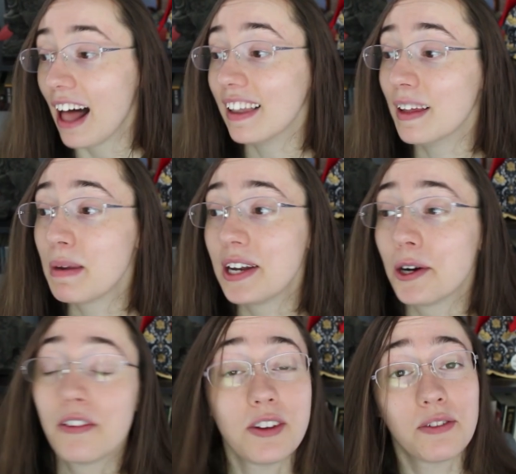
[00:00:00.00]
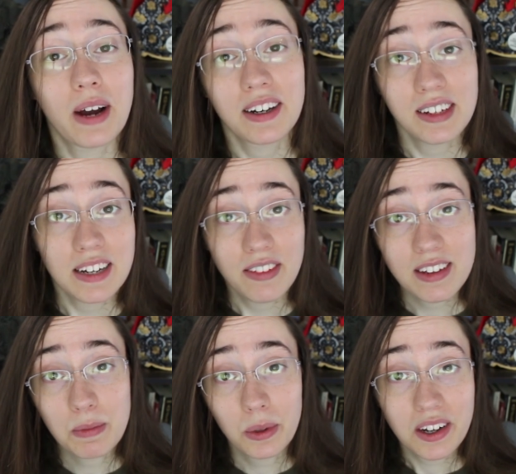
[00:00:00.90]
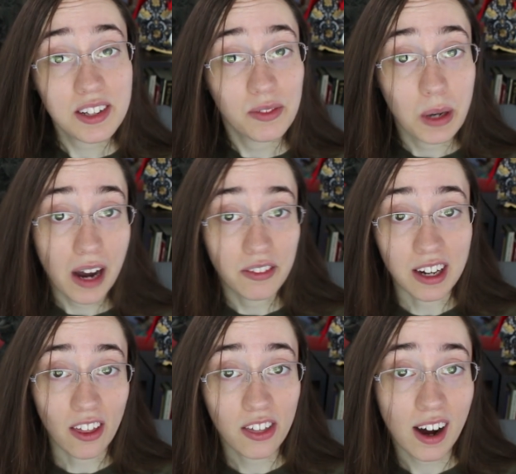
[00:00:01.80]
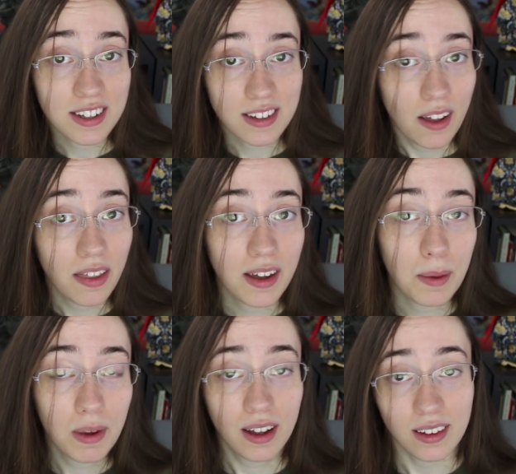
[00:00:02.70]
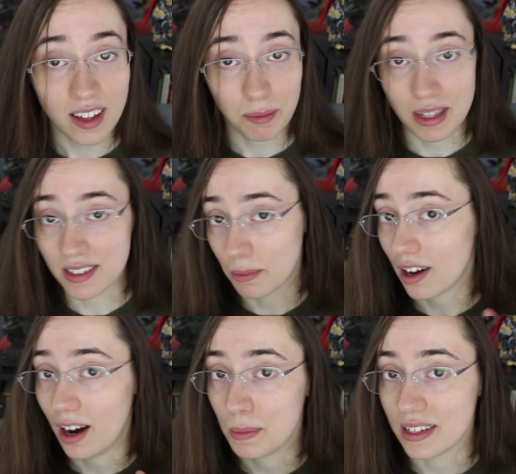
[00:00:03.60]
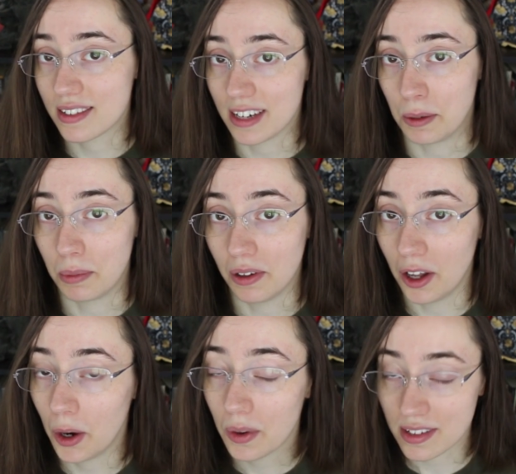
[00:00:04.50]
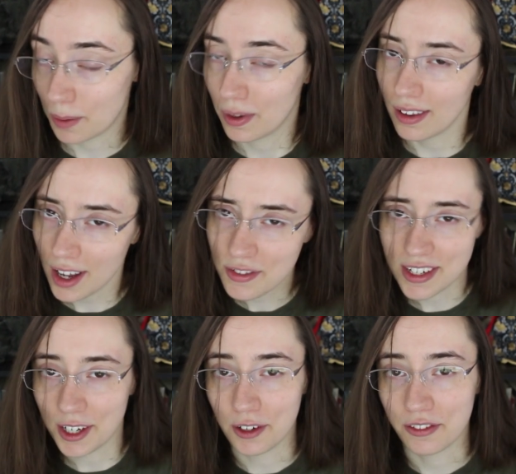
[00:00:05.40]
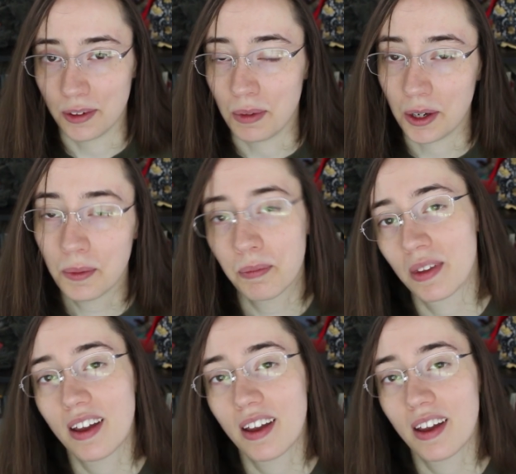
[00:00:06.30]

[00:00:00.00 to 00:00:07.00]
Let me know if you've read any of these books, if you have any thoughts on them. Leave me some comments down below because I would love to hear from you.